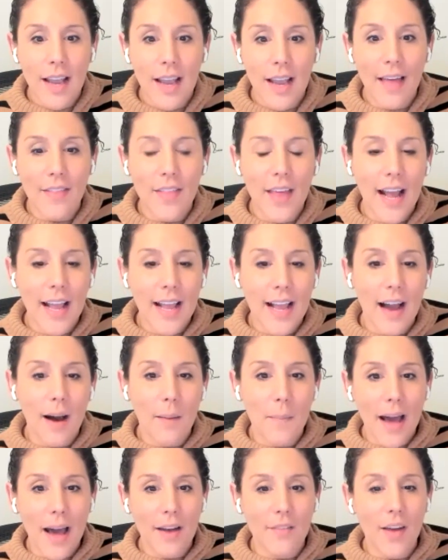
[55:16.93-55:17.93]
And then I
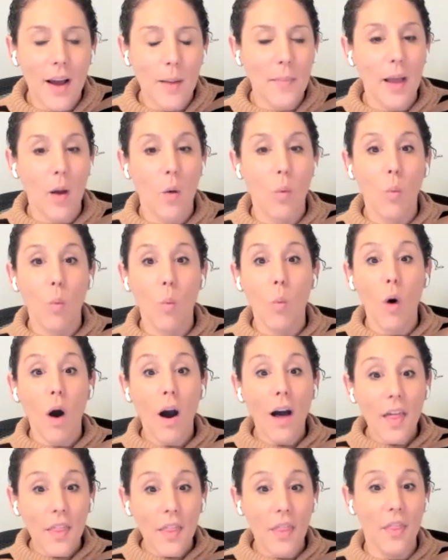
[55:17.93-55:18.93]
come out of it, I'm like,
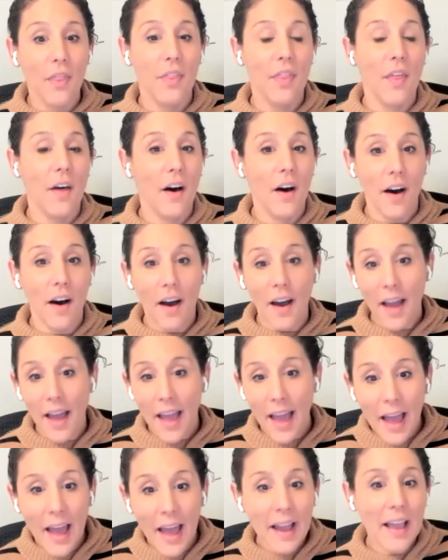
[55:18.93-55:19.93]
what the
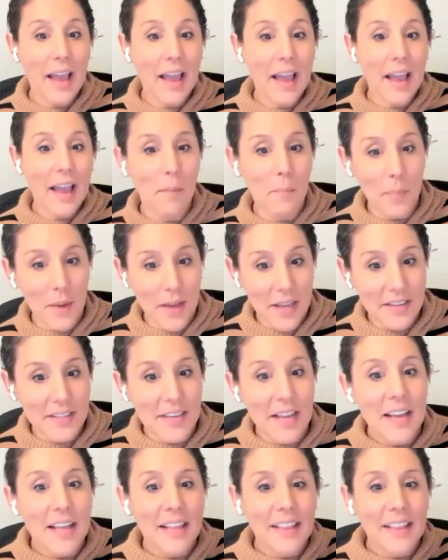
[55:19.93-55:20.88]
heck happened?